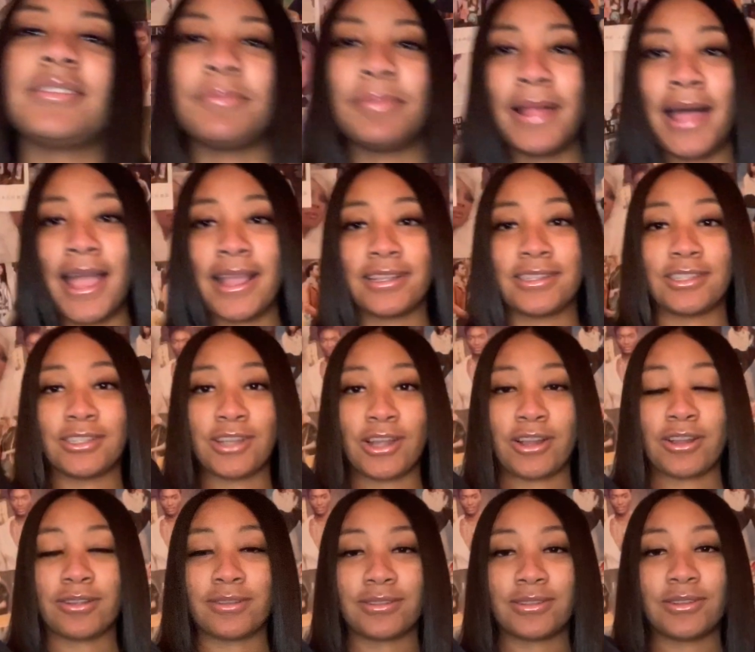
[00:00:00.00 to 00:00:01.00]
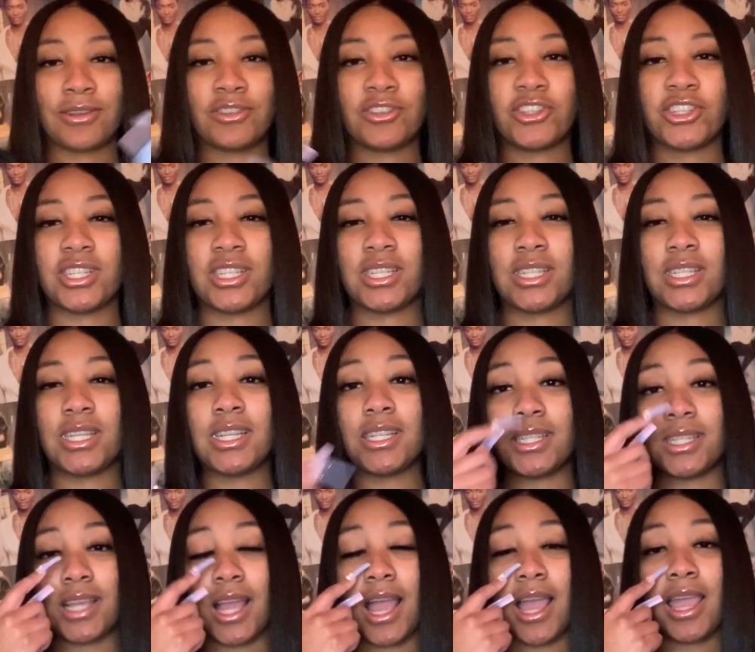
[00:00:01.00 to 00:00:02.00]
black skirt. So just sit
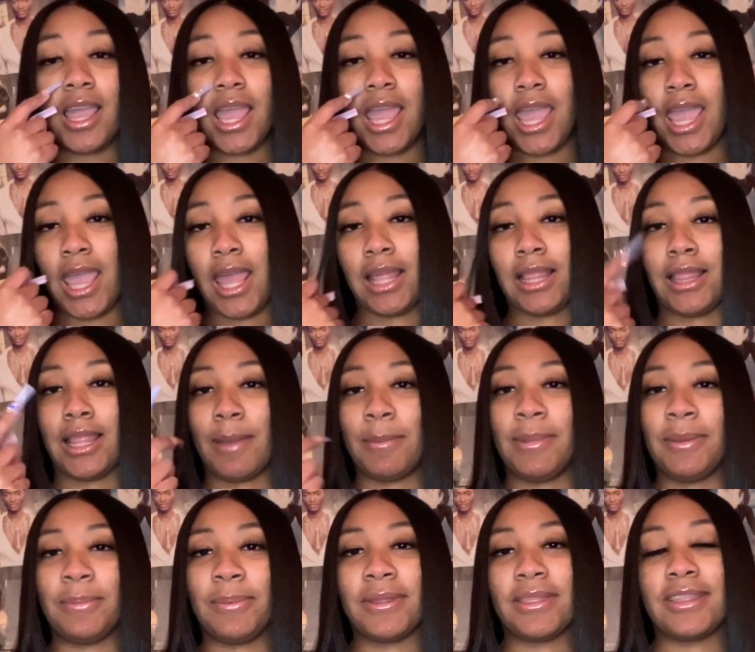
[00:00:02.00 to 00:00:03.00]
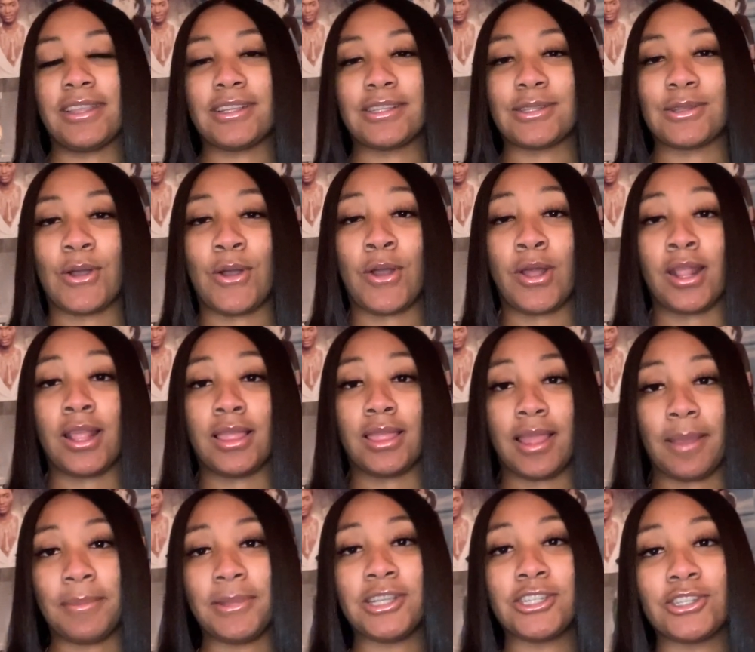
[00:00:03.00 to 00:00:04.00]
tight and let me put this on and
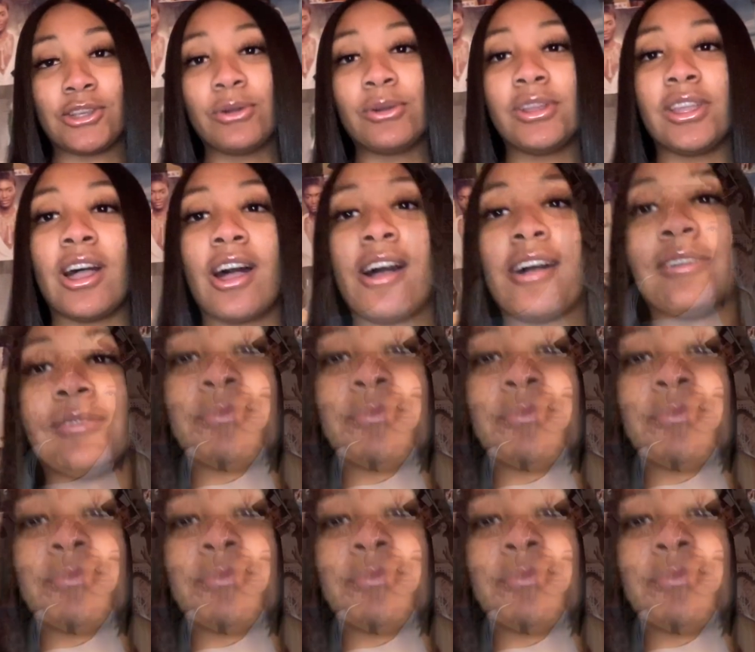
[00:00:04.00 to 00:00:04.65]
let me show y'all.